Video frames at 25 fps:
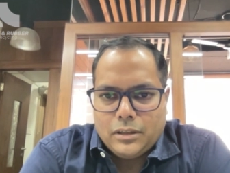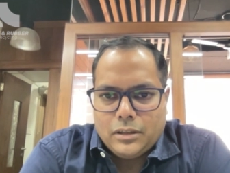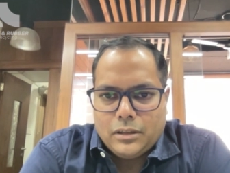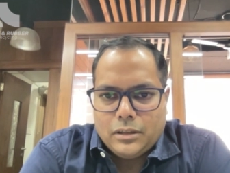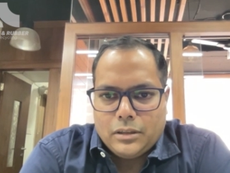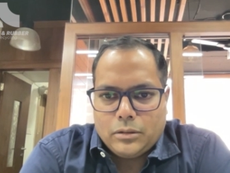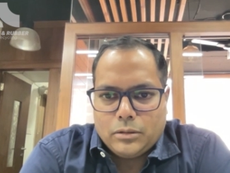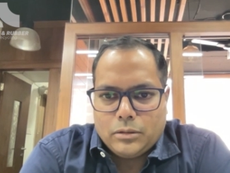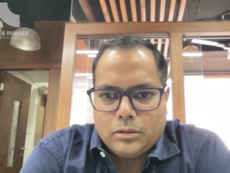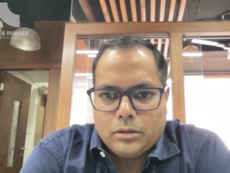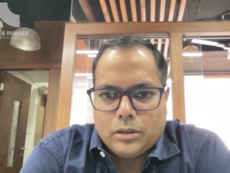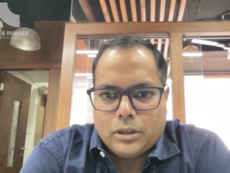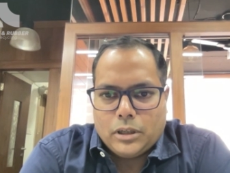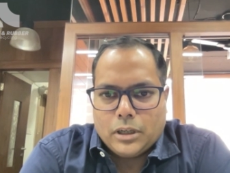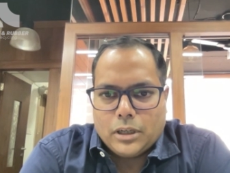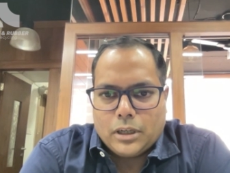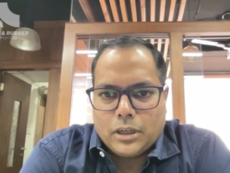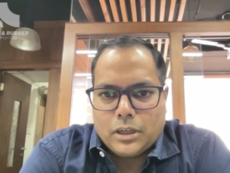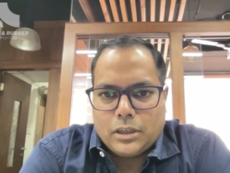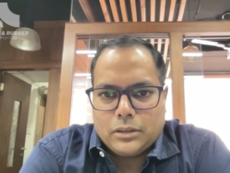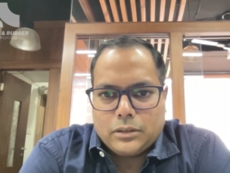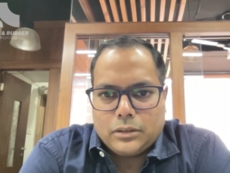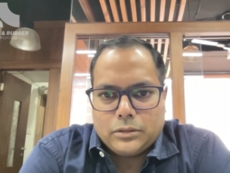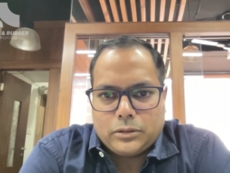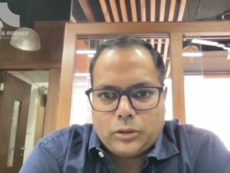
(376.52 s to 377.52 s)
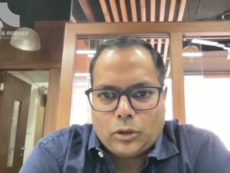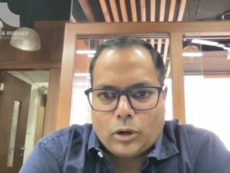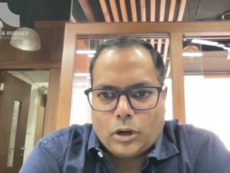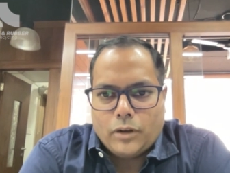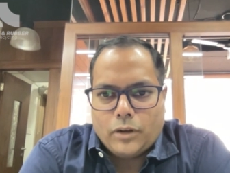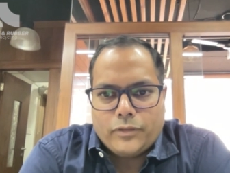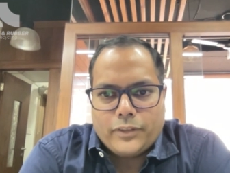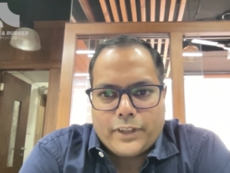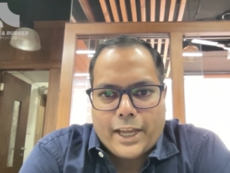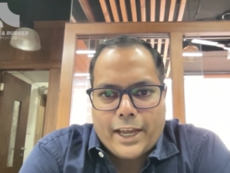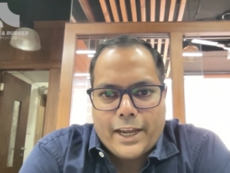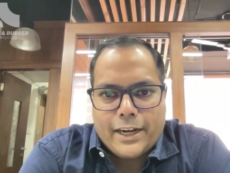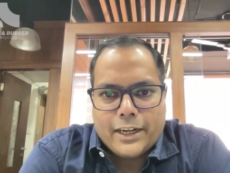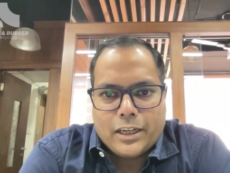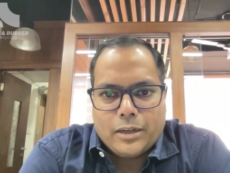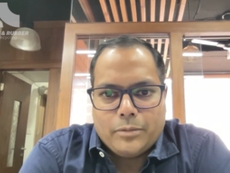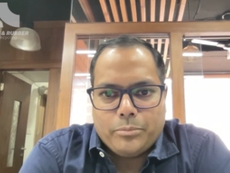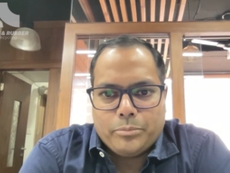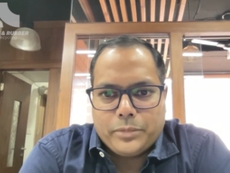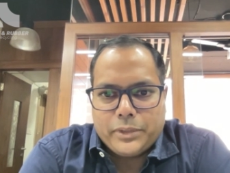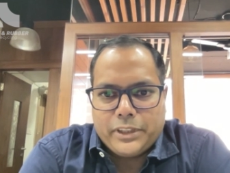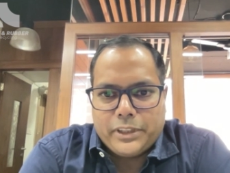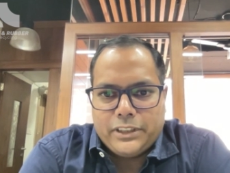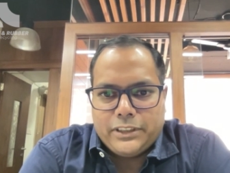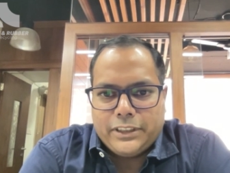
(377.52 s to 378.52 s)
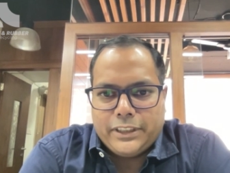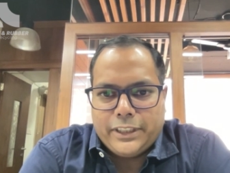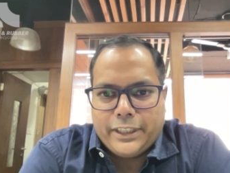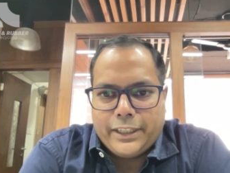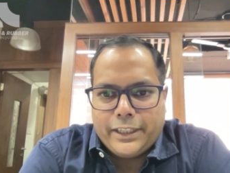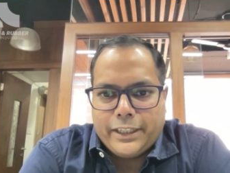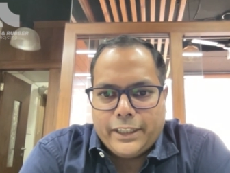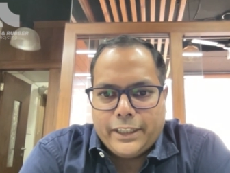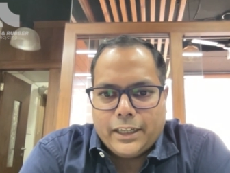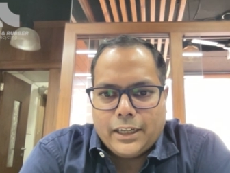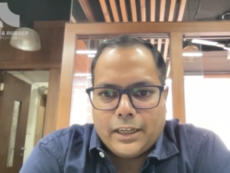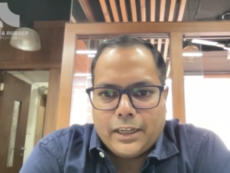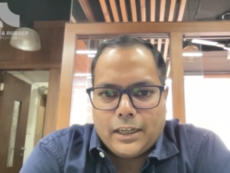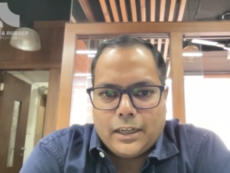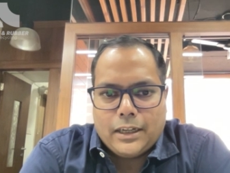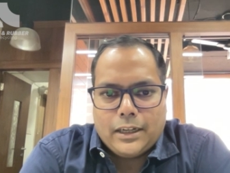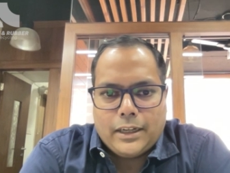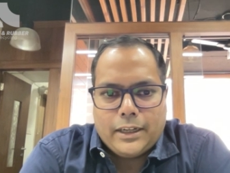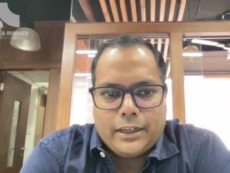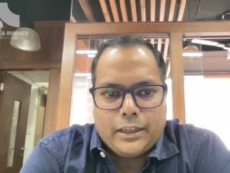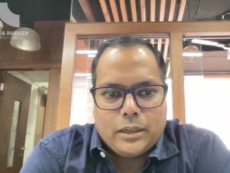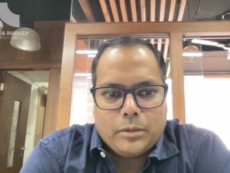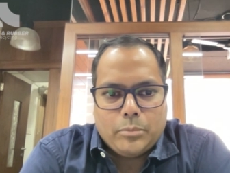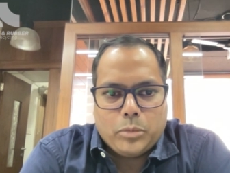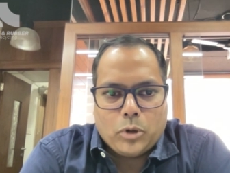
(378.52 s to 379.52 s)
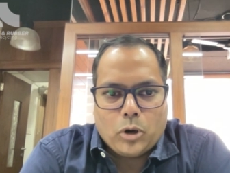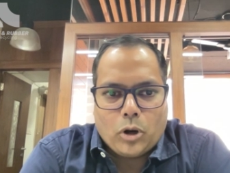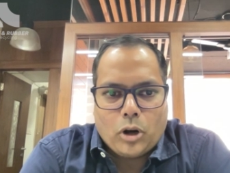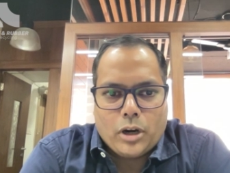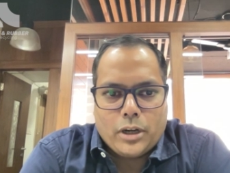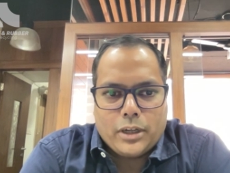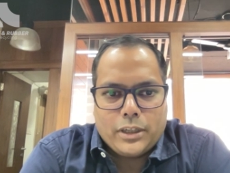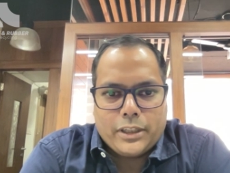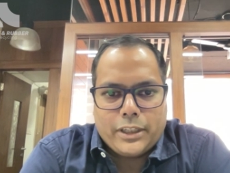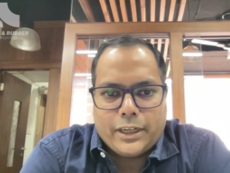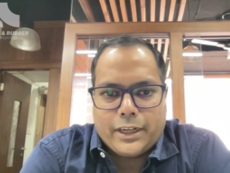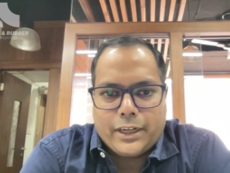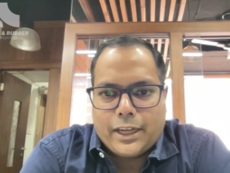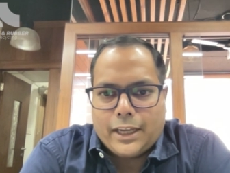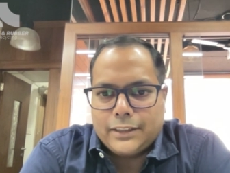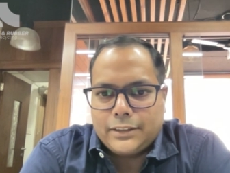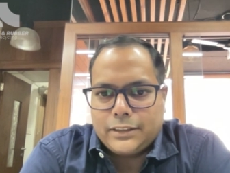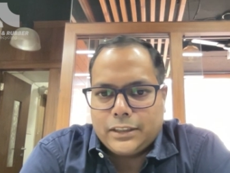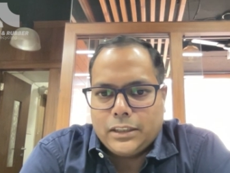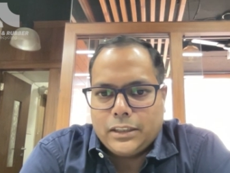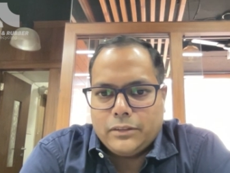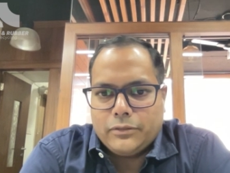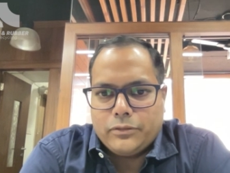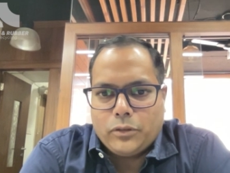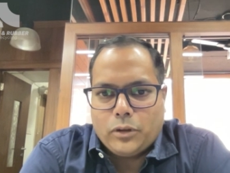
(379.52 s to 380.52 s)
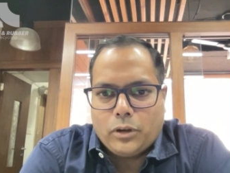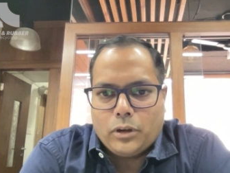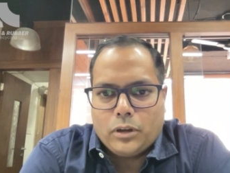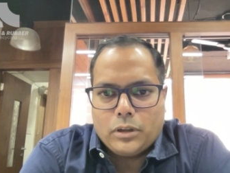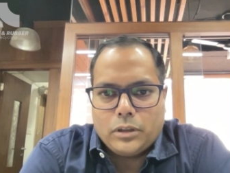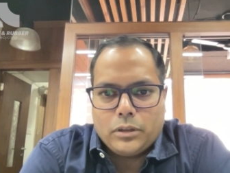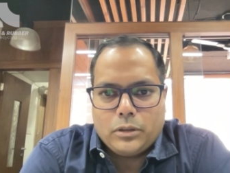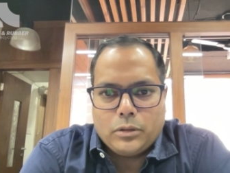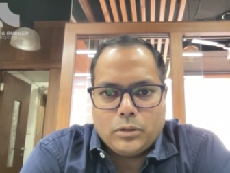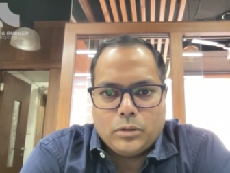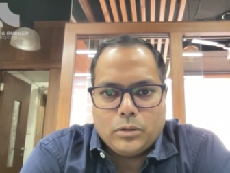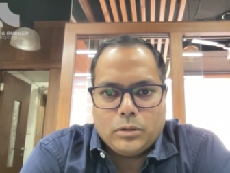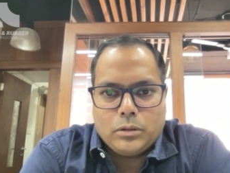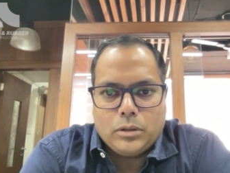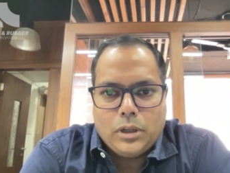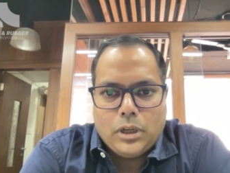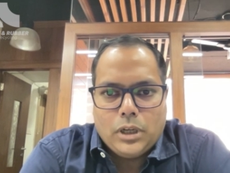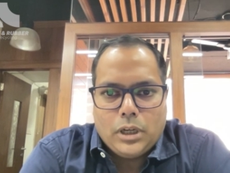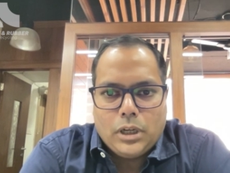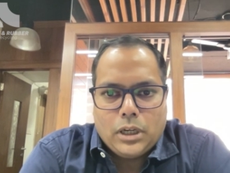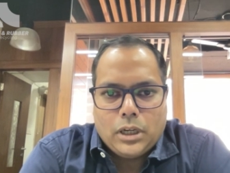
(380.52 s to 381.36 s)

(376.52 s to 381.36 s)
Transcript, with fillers: You know, a, lot of tire companies in India and abroad, they're asking for, you know,